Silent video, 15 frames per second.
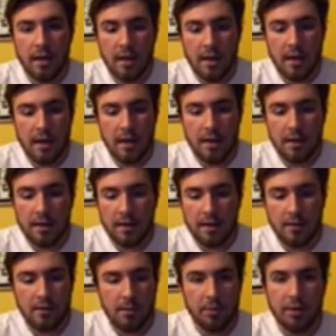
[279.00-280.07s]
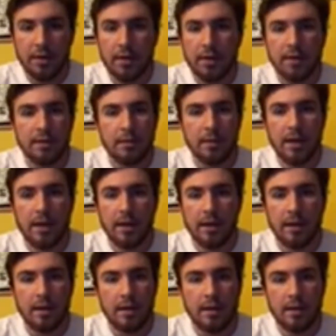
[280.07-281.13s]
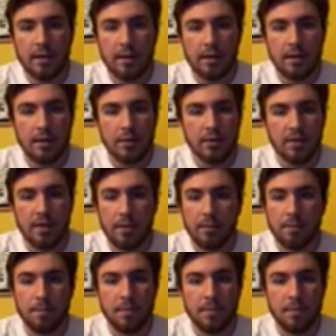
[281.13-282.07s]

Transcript: And something clicked in my head, and it was him.